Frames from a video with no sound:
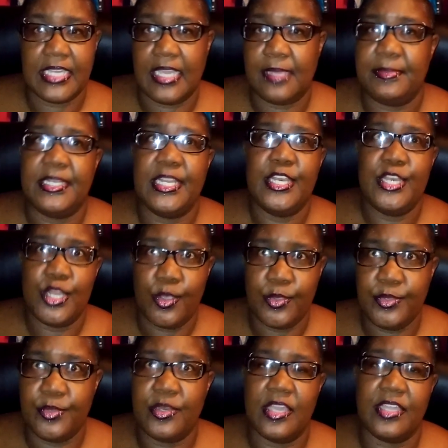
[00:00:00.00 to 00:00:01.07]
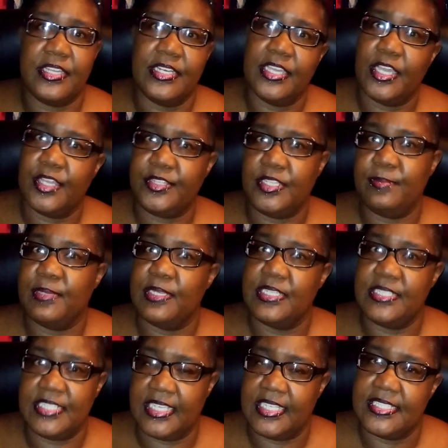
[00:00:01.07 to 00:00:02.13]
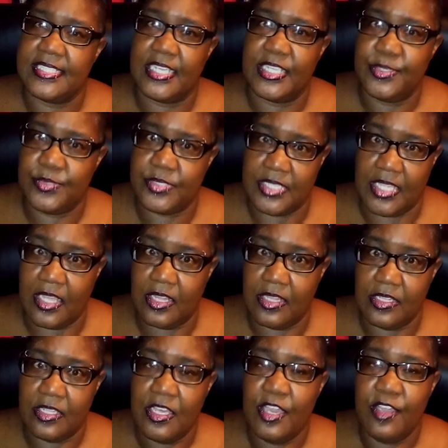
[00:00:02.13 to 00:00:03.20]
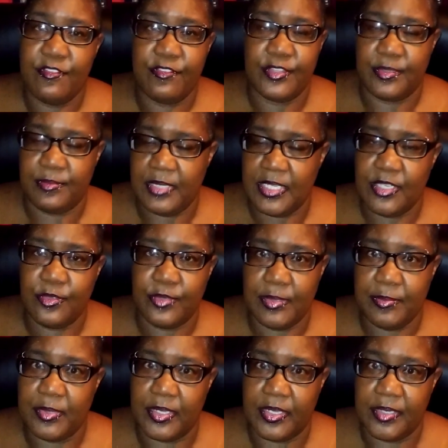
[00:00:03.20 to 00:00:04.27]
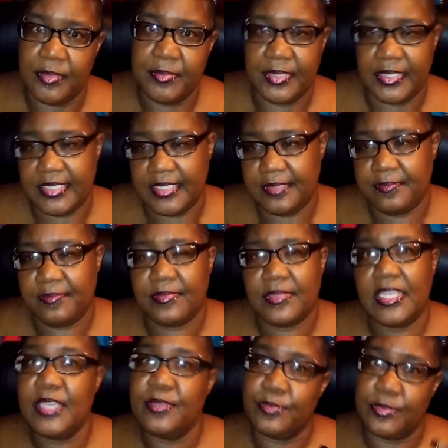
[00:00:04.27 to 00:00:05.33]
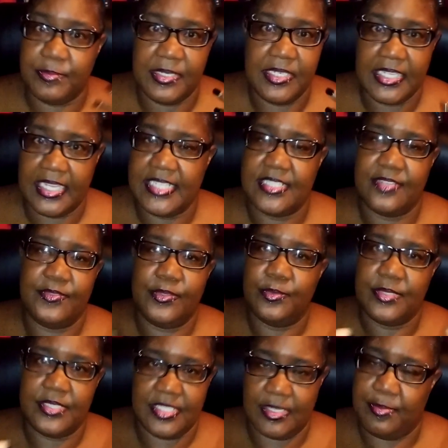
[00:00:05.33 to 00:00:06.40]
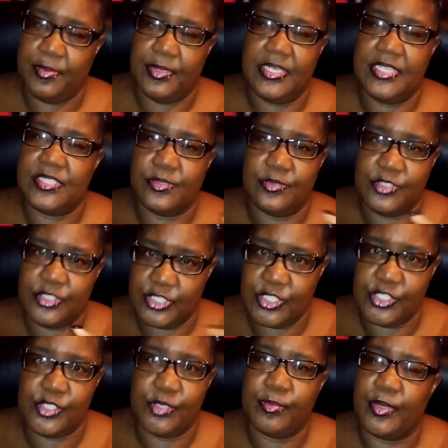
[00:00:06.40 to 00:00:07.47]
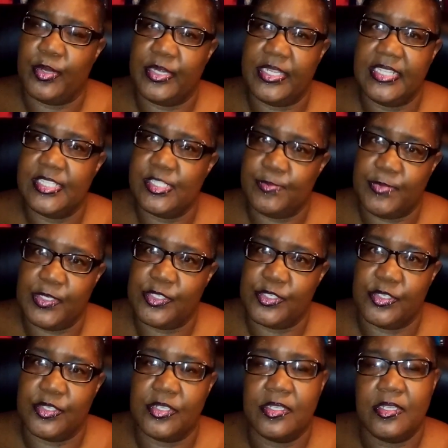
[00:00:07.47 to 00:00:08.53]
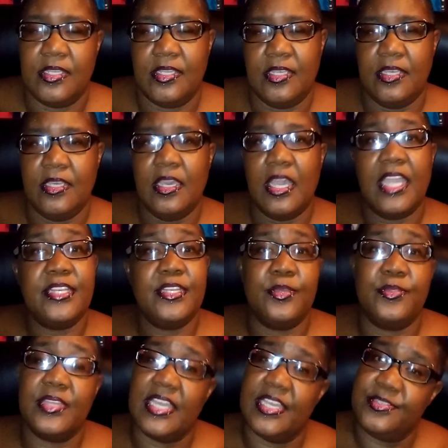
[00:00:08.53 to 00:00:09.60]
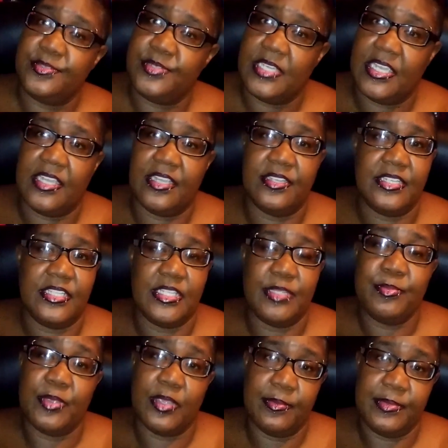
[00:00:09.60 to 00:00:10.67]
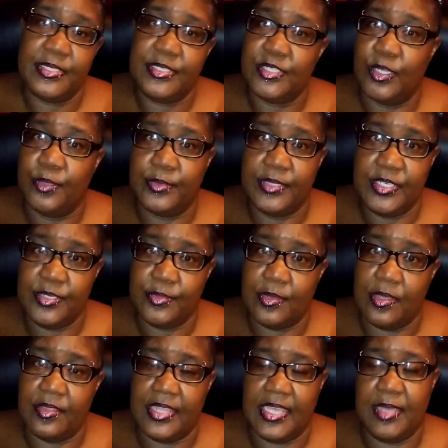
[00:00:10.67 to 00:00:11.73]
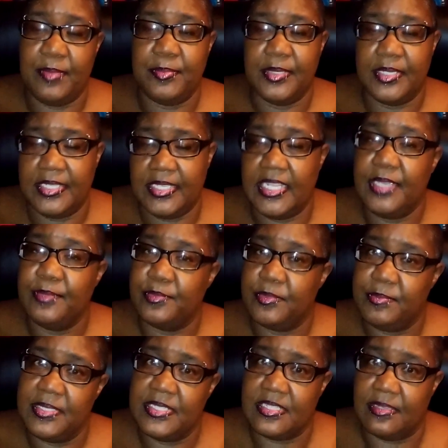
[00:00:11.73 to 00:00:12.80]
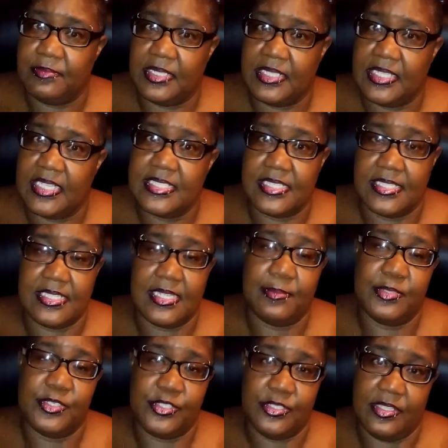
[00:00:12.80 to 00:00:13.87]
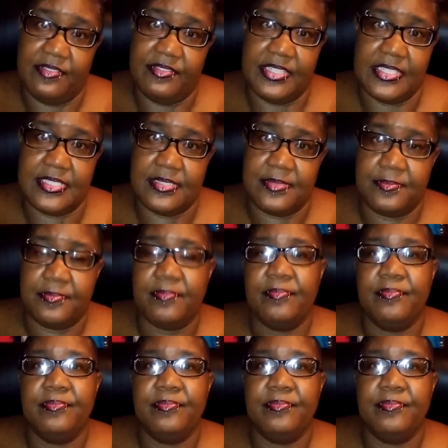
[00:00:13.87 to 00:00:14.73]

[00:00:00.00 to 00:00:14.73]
time, and I know you're not going to cut the amount of tickets that you sell for the meet and greet part, but it would be nice if you would separate it so it's just your party in this picture. I know the guys are tired and they probably don't want to do all that, but it would be something that says how much you love us.